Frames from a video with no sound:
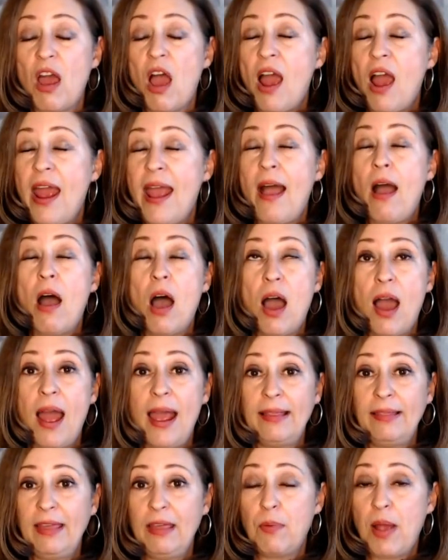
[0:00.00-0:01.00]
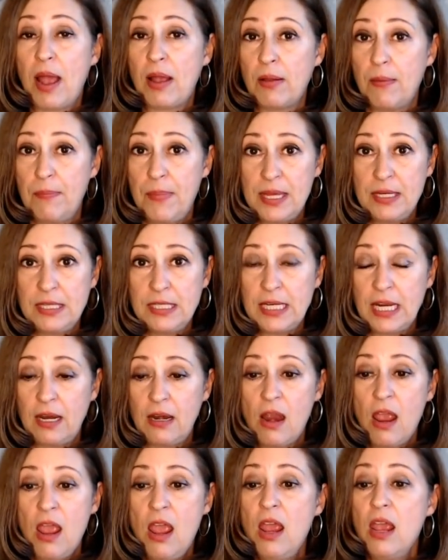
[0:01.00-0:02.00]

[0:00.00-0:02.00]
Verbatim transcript: I highly recommend it.